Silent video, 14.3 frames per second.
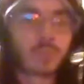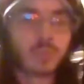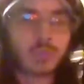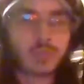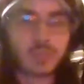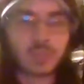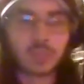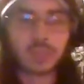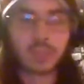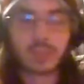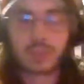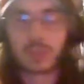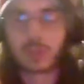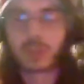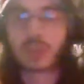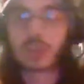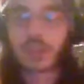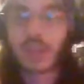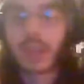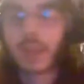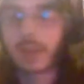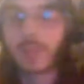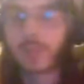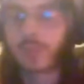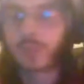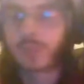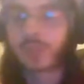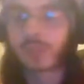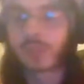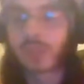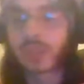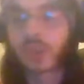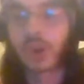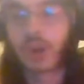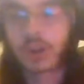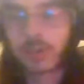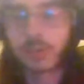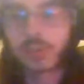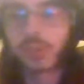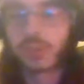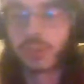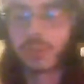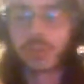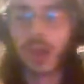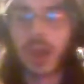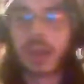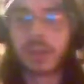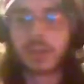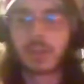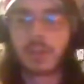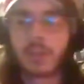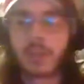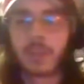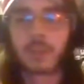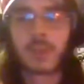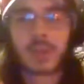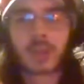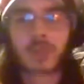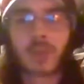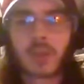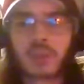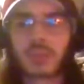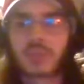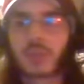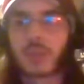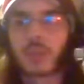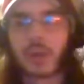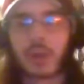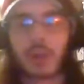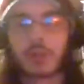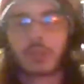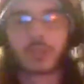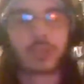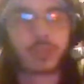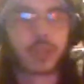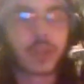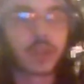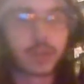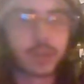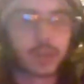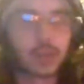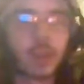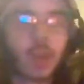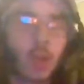I mean, you know, you can't, it makes it harder for you to find and make friends around your area.